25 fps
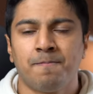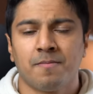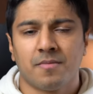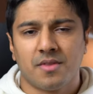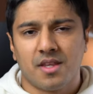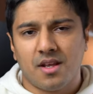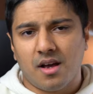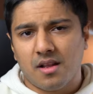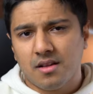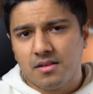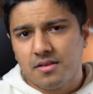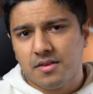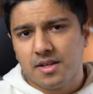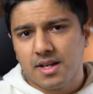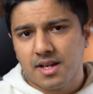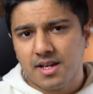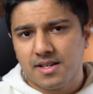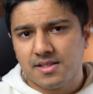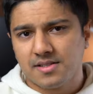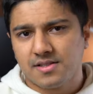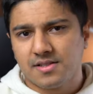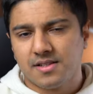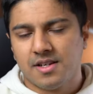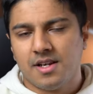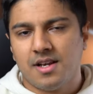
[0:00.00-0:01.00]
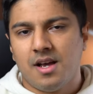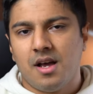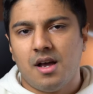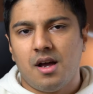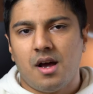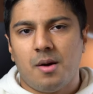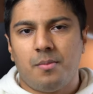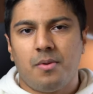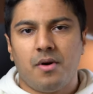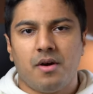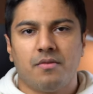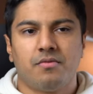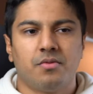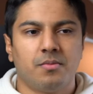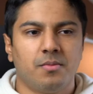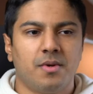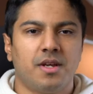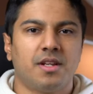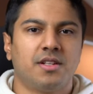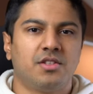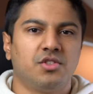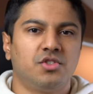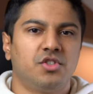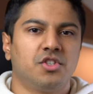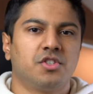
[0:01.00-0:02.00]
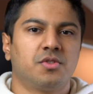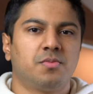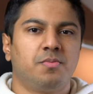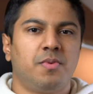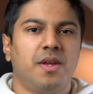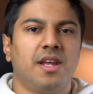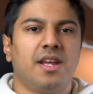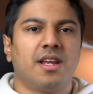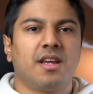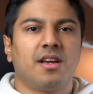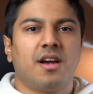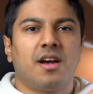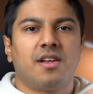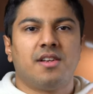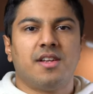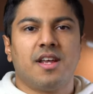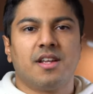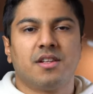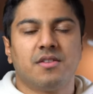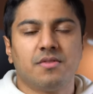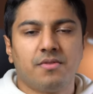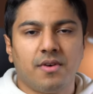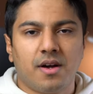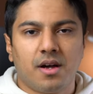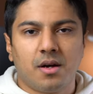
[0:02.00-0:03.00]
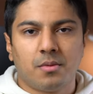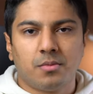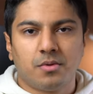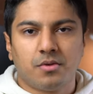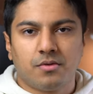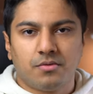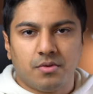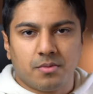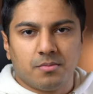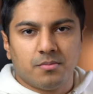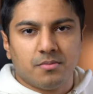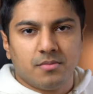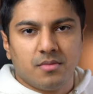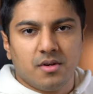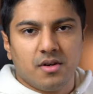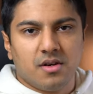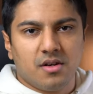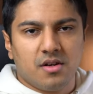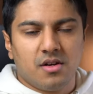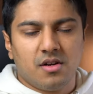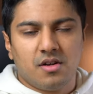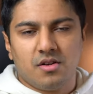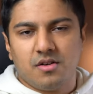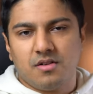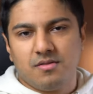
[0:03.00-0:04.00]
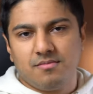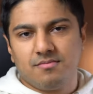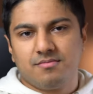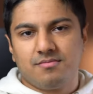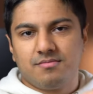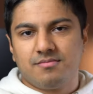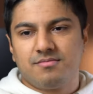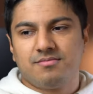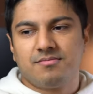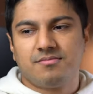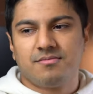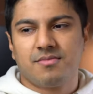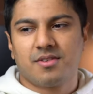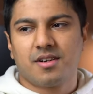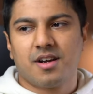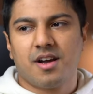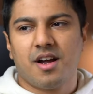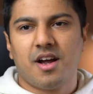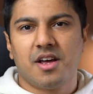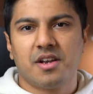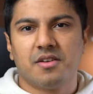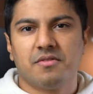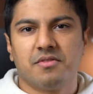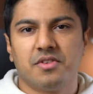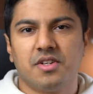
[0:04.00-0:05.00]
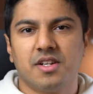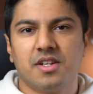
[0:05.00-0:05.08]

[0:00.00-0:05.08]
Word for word: The other thing is apart from it just being identifiable from uh, kind of a